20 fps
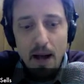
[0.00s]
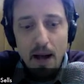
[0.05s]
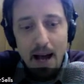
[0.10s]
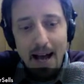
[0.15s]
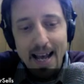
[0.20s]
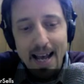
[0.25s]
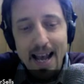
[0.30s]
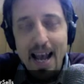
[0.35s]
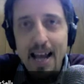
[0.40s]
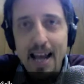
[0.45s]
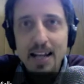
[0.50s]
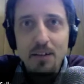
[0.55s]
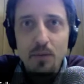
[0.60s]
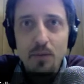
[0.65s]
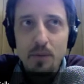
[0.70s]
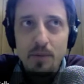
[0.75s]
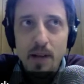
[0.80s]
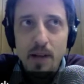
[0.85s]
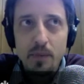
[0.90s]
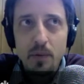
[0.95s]
I hate it
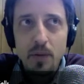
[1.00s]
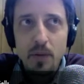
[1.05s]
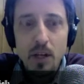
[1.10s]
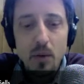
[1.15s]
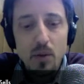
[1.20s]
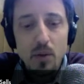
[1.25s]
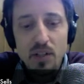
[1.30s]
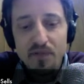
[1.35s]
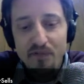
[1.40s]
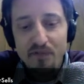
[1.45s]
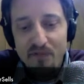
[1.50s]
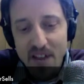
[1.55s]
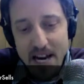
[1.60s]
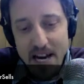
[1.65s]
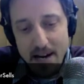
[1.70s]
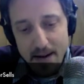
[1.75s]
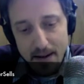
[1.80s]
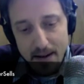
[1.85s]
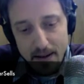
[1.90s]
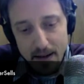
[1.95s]
when people use
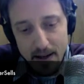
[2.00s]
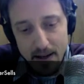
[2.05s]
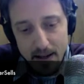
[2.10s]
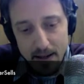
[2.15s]
fear